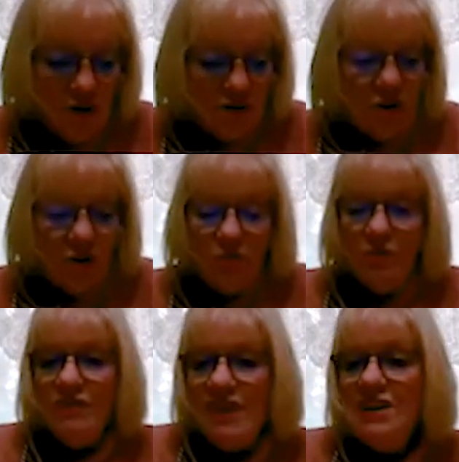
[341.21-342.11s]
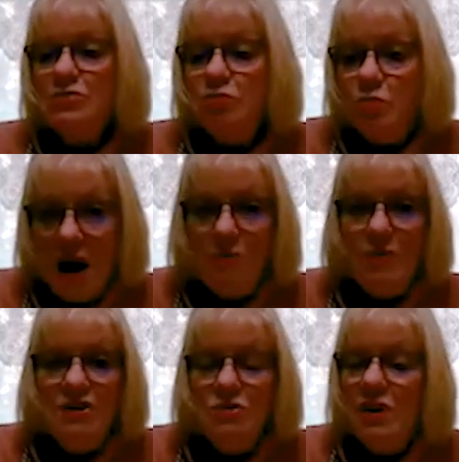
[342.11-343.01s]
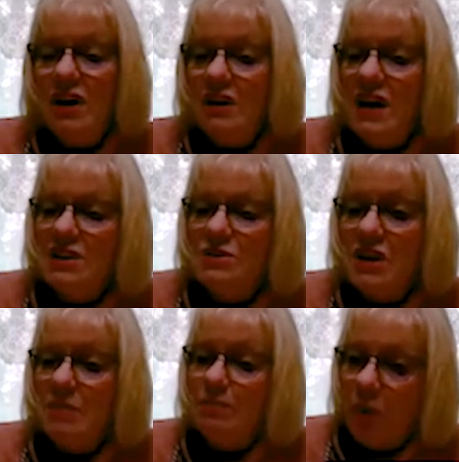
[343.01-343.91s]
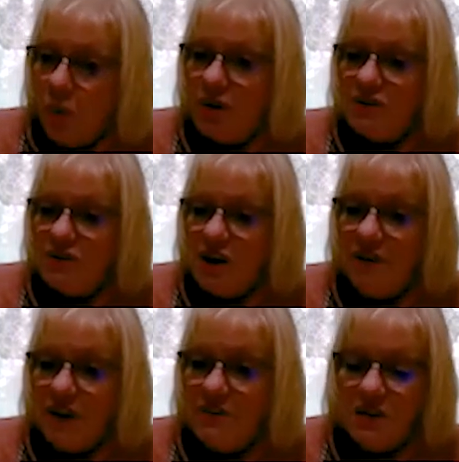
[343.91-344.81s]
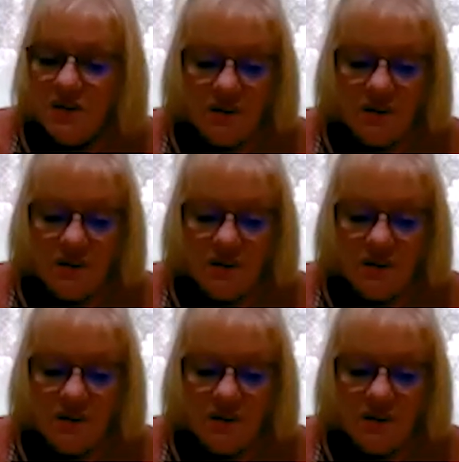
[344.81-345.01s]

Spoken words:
So that's why we do it, and that's the importance of it.